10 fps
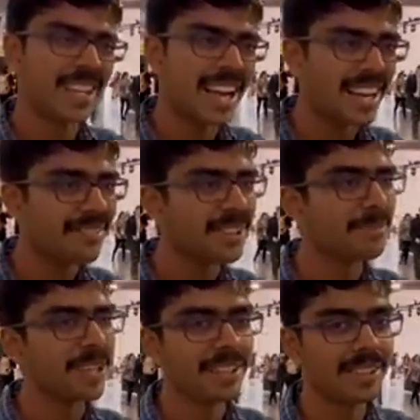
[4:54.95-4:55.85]
kind of in the
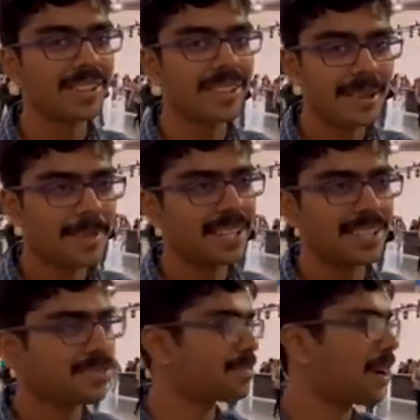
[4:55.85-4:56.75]
middle, but
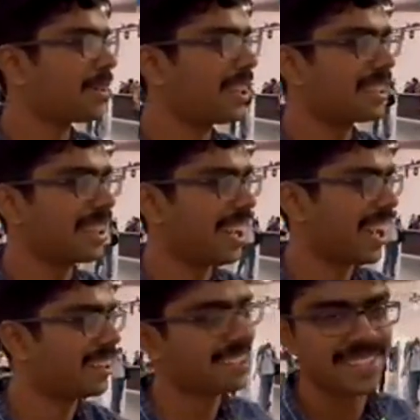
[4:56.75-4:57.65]
this is probably like the
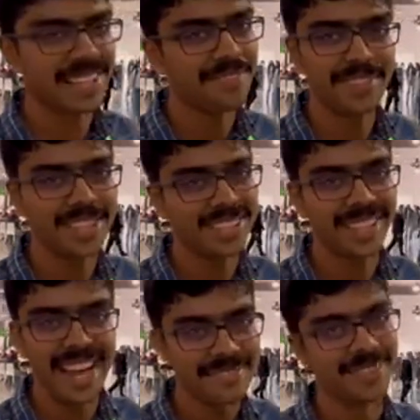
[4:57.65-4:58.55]
healthiest I've eaten
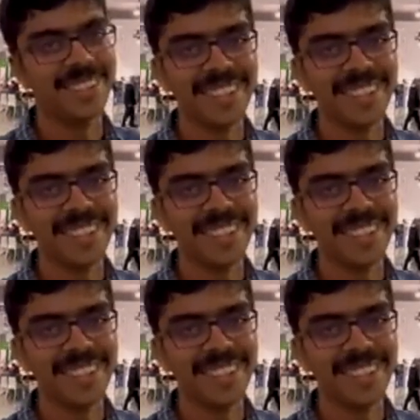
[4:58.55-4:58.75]
ever